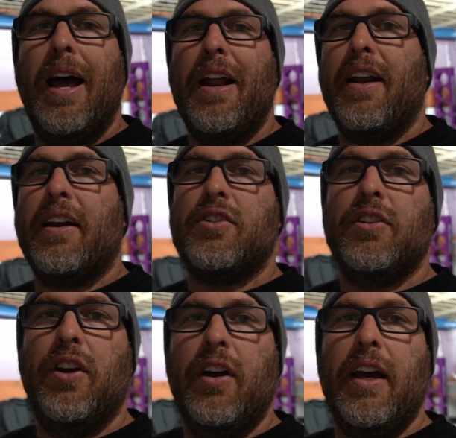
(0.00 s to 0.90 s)
I don't actually
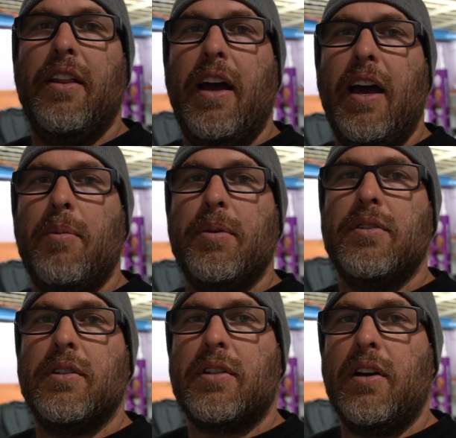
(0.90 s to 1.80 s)
know how that
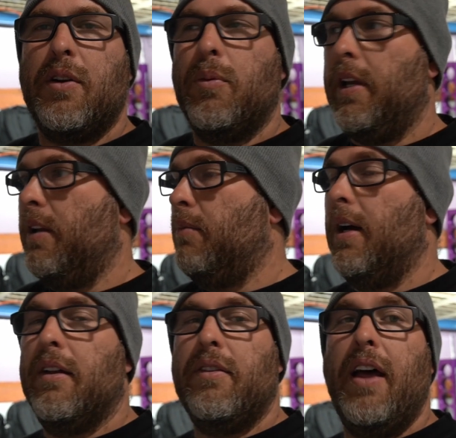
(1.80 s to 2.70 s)
happens. It's kind of weird,
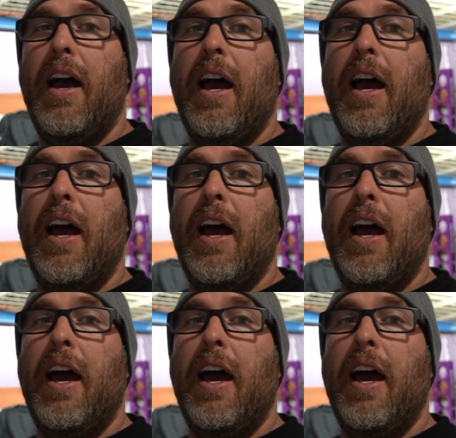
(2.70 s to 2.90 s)
but that